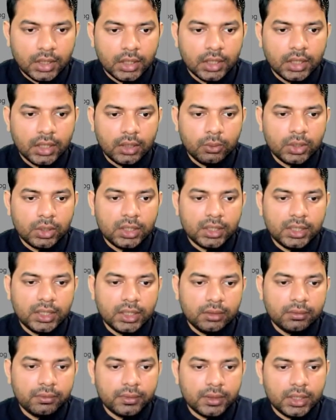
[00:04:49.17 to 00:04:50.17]
I want to
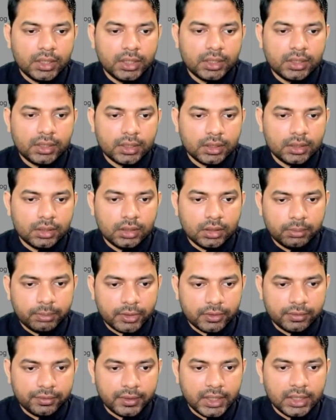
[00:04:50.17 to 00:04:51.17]
give it a
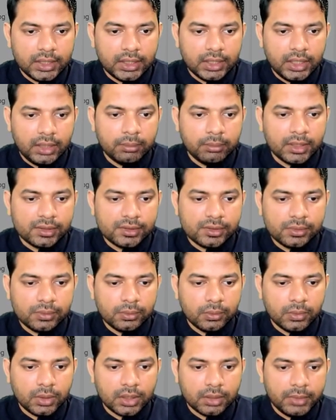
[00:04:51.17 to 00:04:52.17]
profile name as
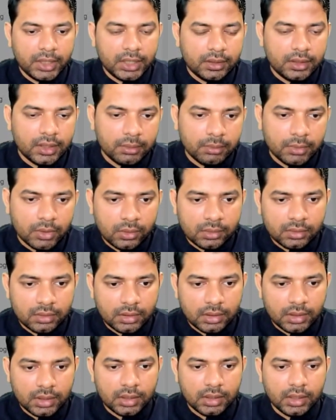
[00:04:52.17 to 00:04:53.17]
Whautomate Demo,
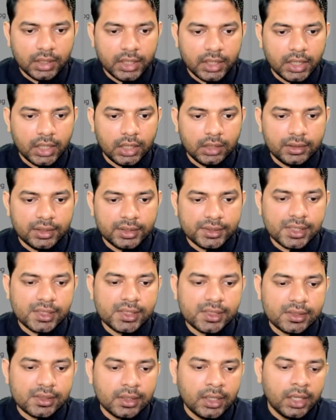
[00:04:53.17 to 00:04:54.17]
and this
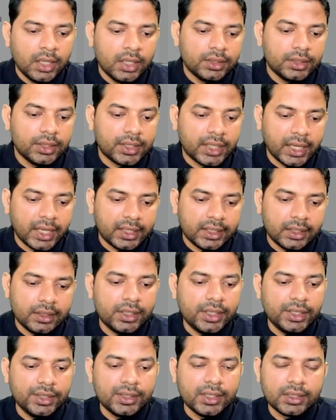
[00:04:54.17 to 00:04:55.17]
is the
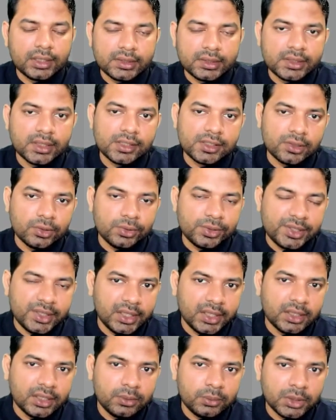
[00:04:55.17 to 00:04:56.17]
category that is
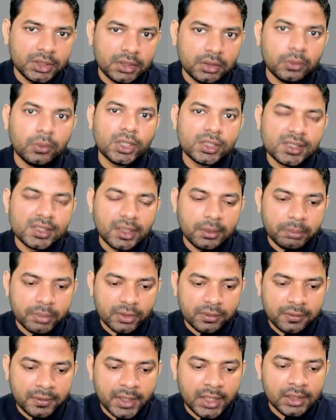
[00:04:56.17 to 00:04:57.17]
associated with your WhatsApp
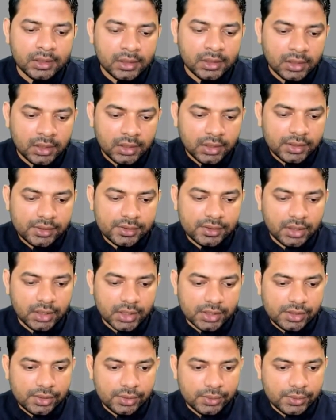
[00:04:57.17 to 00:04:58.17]
profile. So you
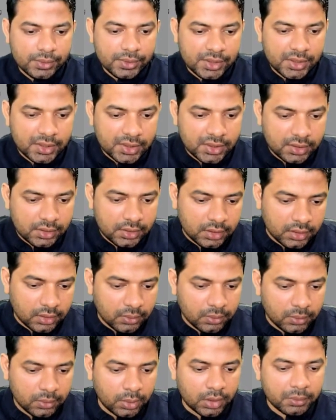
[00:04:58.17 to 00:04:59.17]
can choose
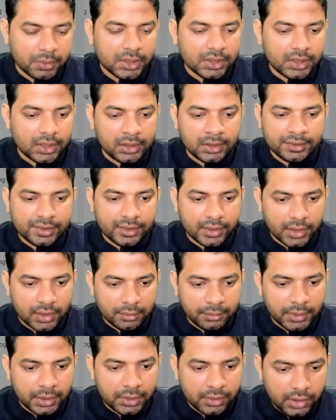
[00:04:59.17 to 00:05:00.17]
whatever that is
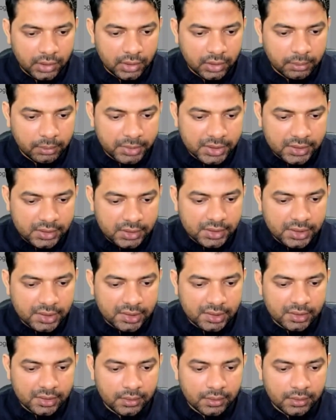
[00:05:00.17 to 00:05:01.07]
relevant to your business.